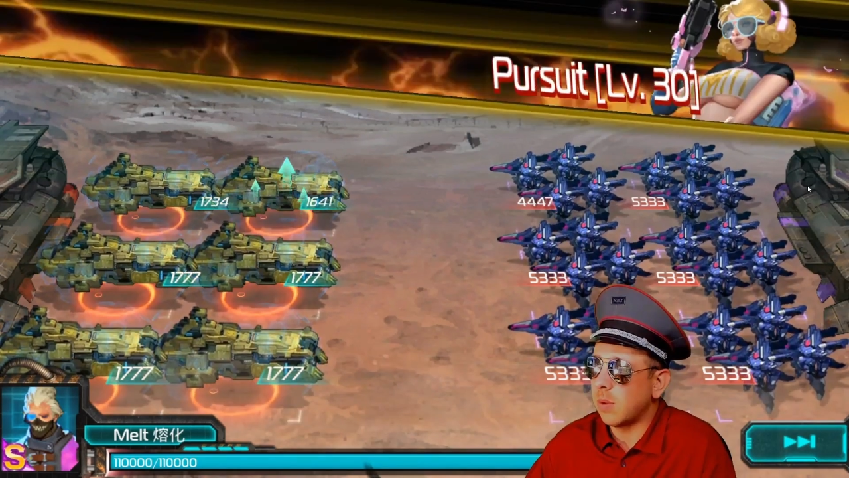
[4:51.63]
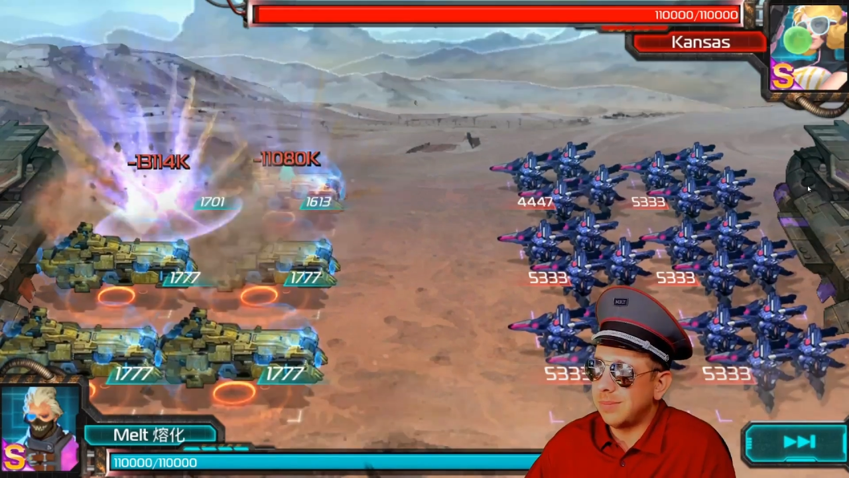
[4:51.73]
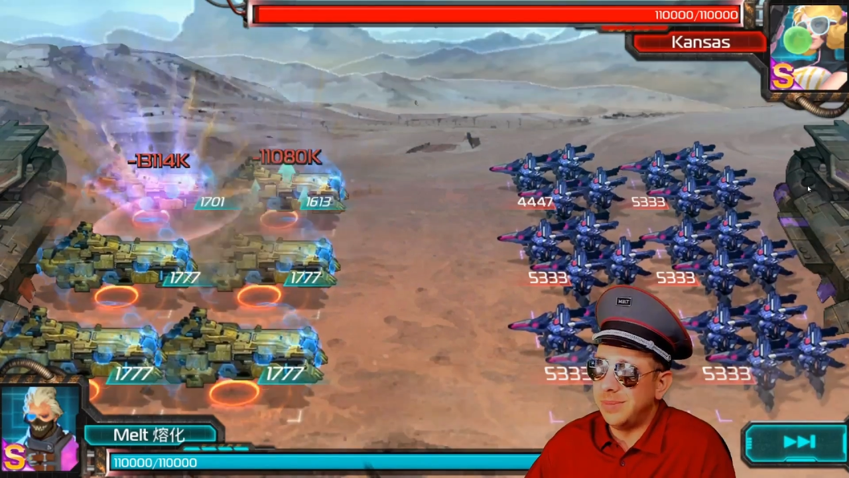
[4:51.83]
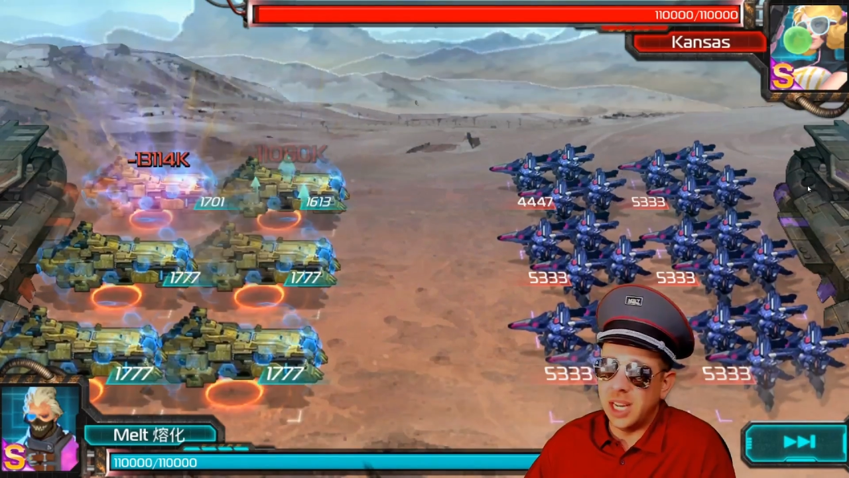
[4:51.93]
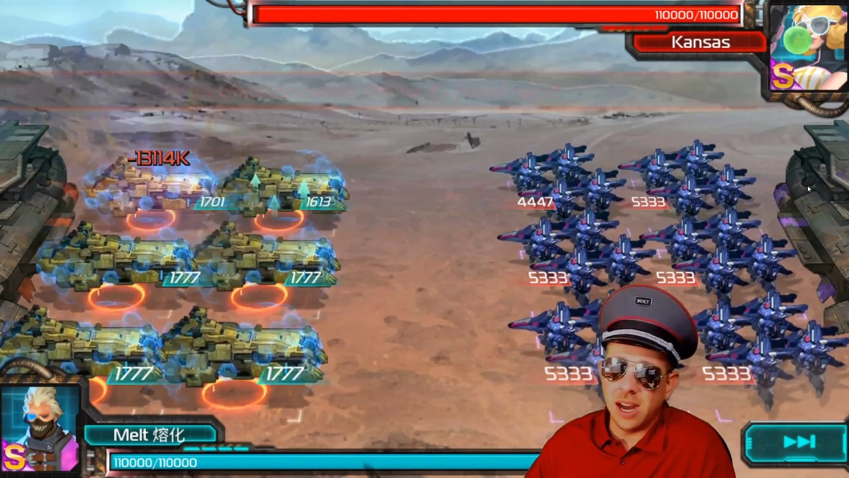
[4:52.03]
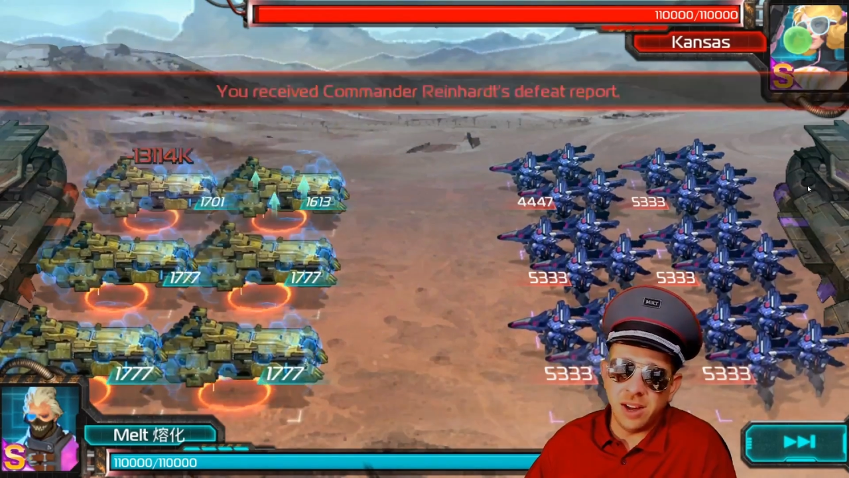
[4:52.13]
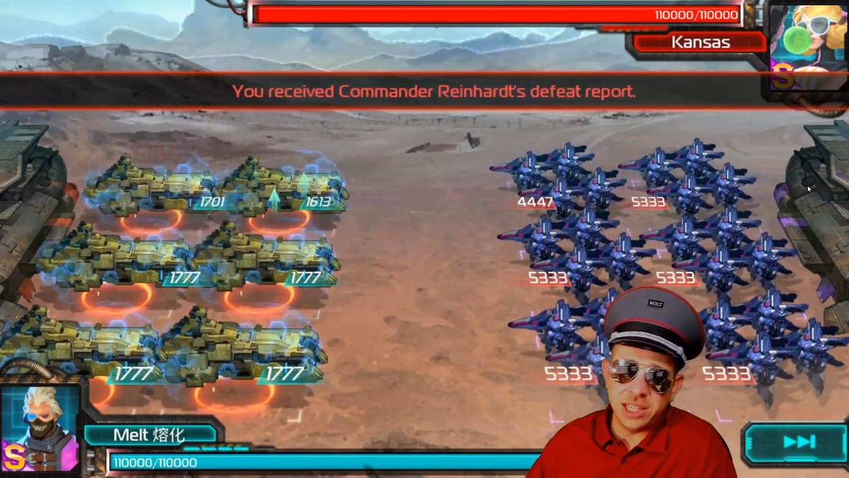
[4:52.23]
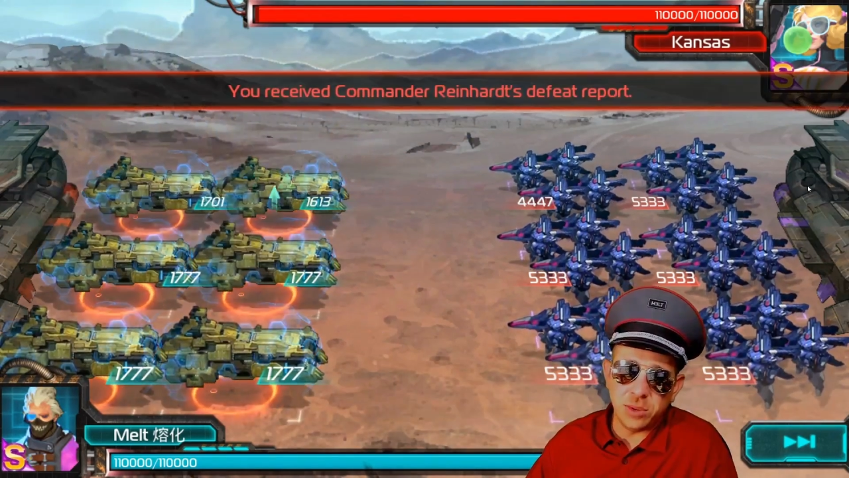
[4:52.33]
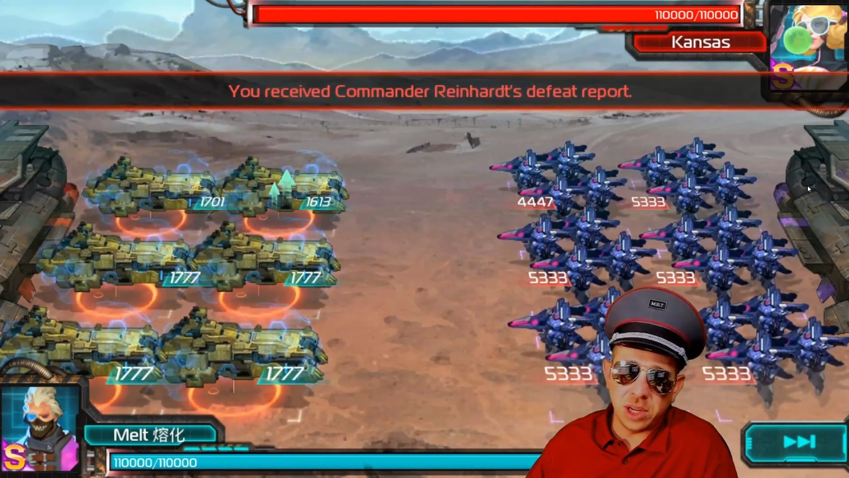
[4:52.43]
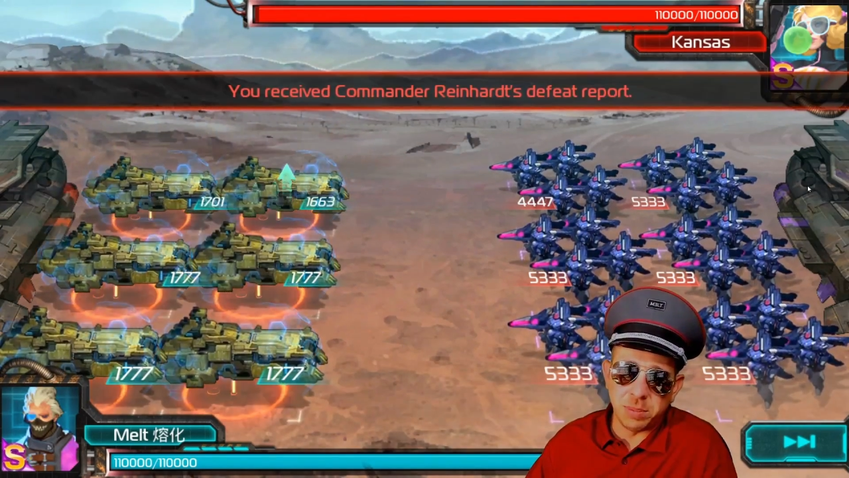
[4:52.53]
No,
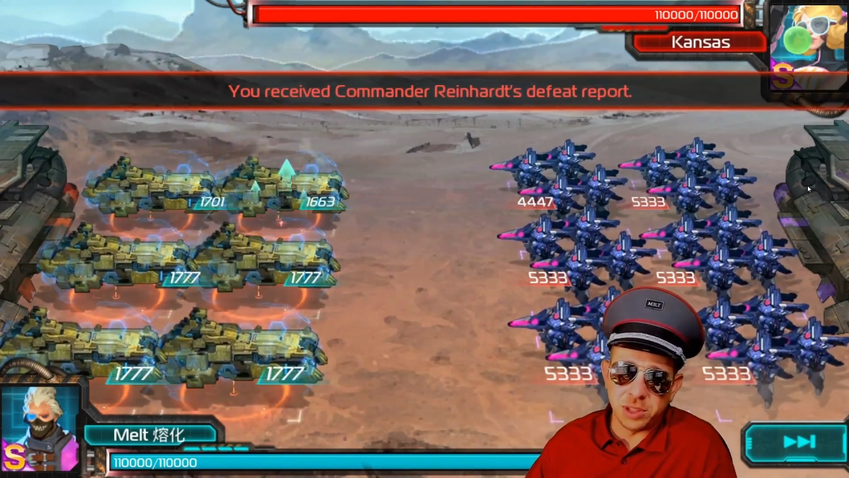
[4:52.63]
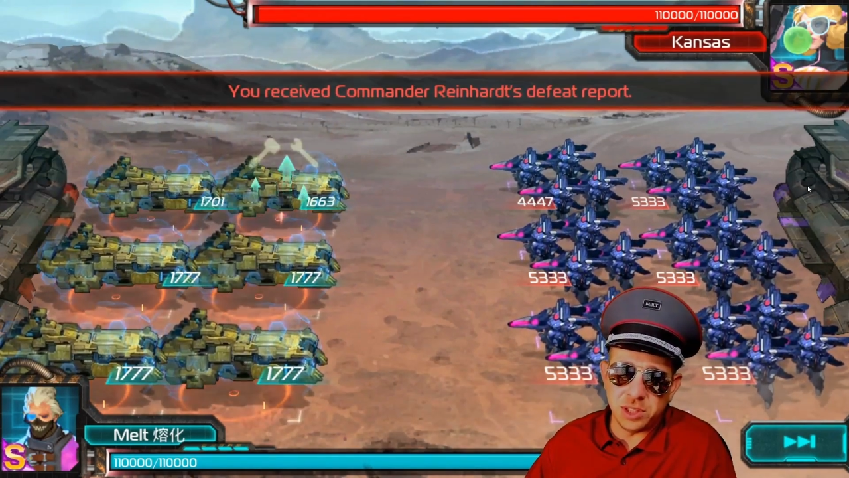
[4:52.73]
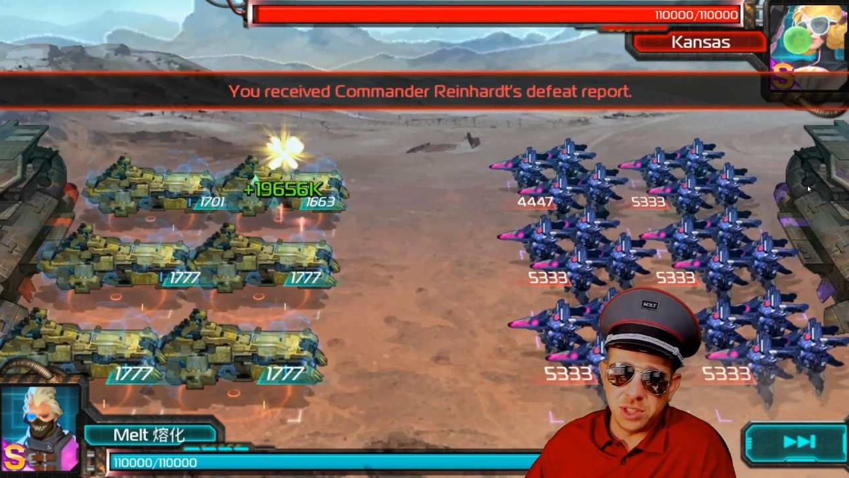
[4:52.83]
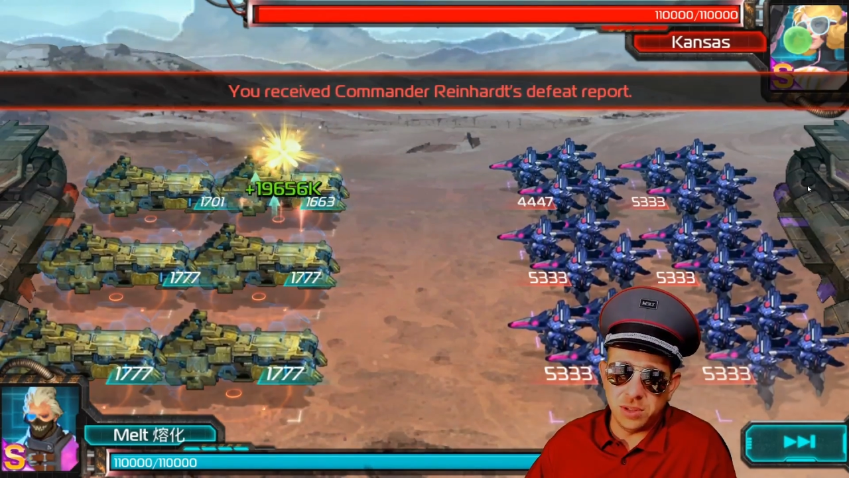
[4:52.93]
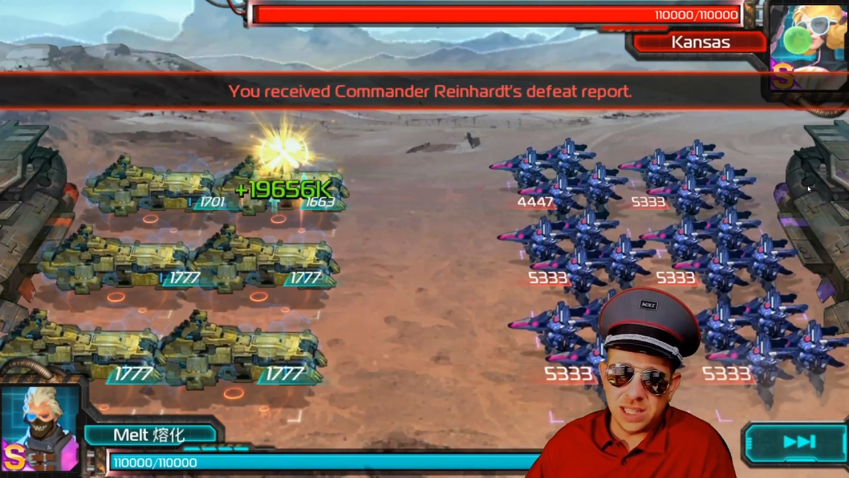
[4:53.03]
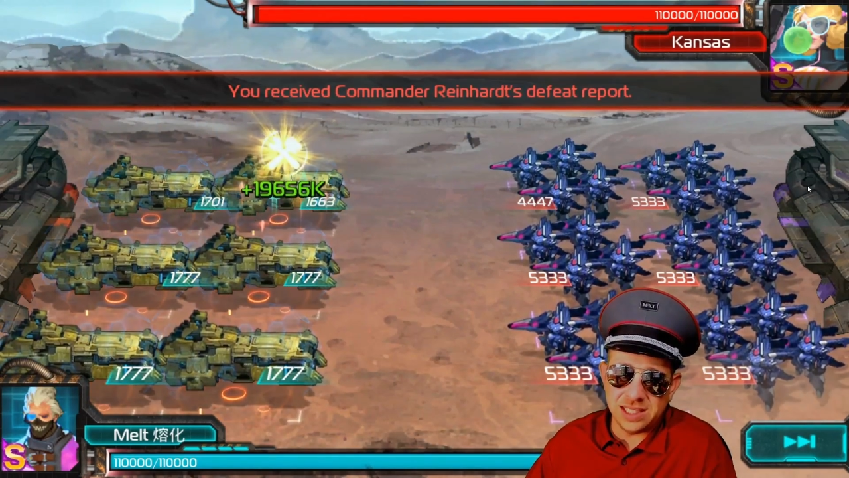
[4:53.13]
he's running Pursuit.